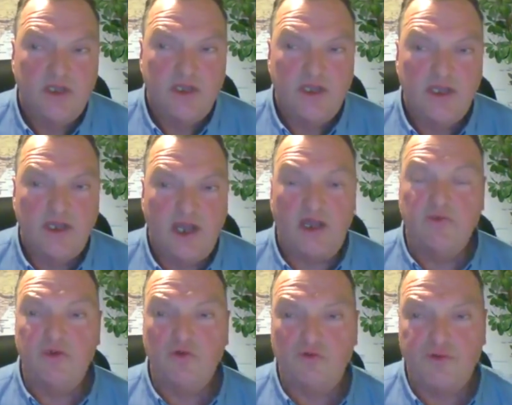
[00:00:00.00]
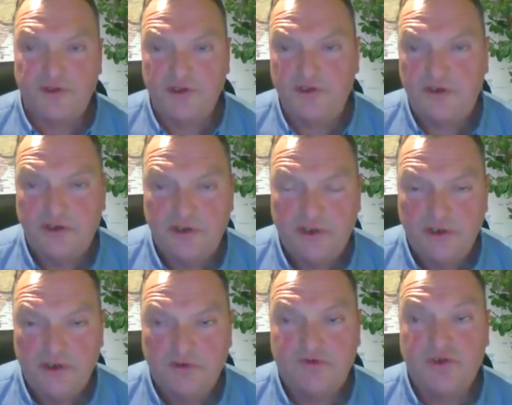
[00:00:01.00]
I'm the author
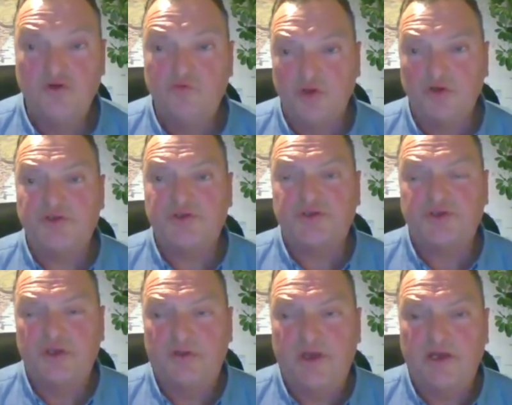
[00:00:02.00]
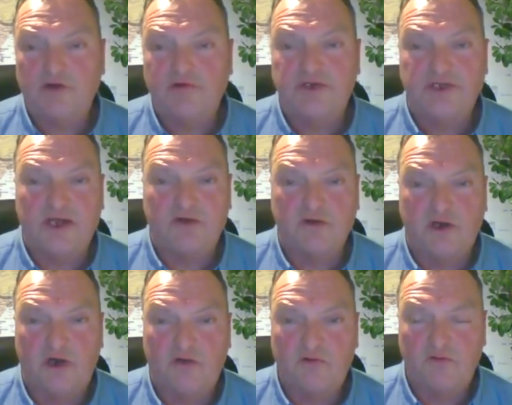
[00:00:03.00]
of 2 books about quitting
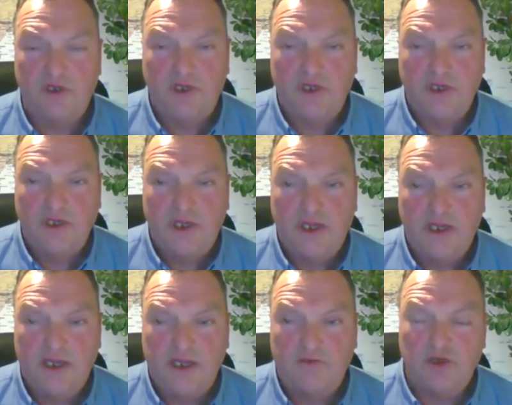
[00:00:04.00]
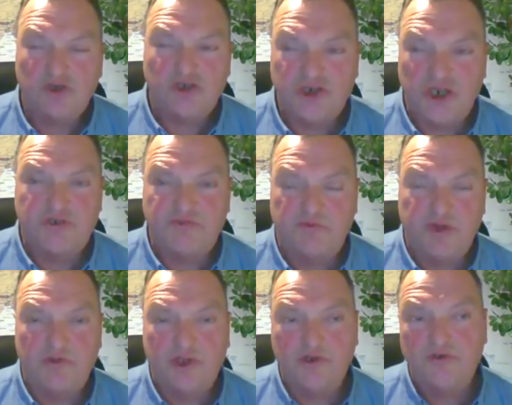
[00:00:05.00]
alcohol, and I'm not shy to
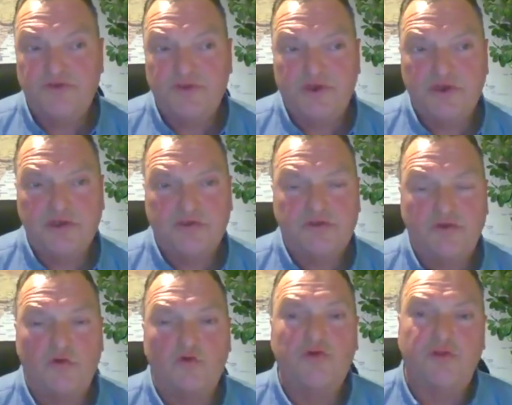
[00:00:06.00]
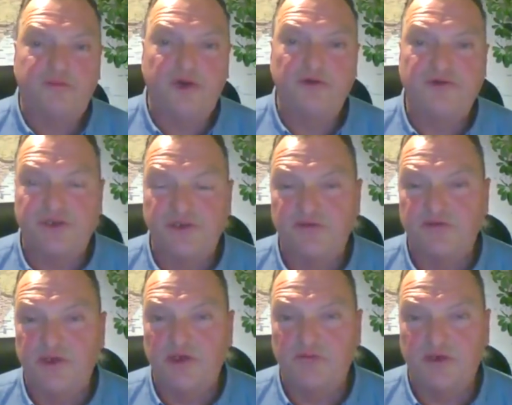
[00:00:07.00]
promote those because all of the proceeds
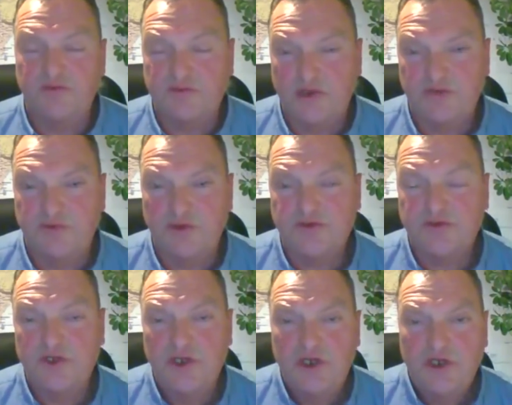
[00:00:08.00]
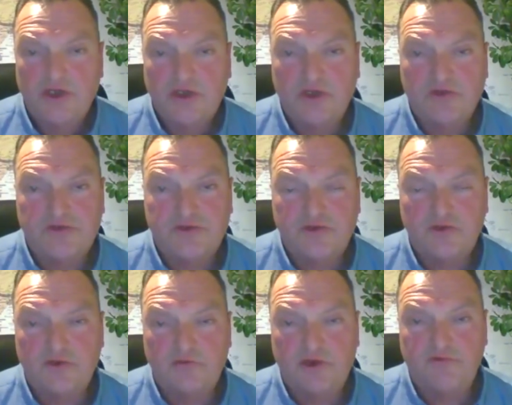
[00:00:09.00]
from those books goes
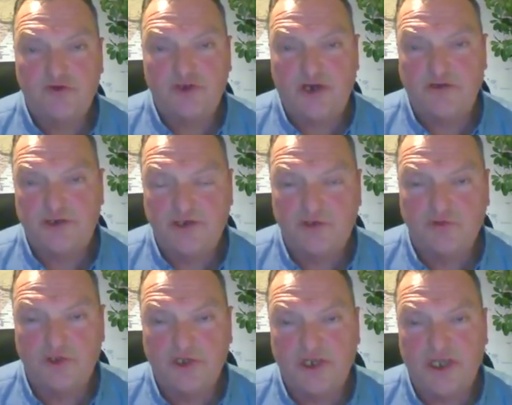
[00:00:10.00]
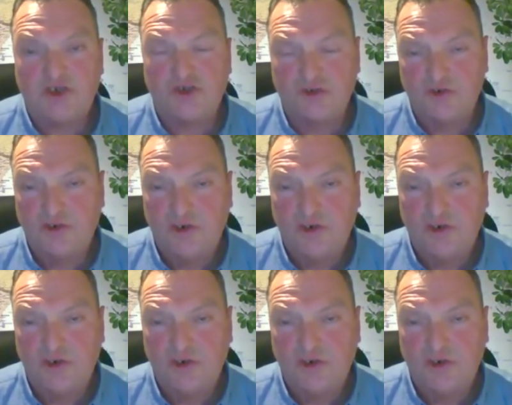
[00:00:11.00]
to a wonderful charity called The Connection,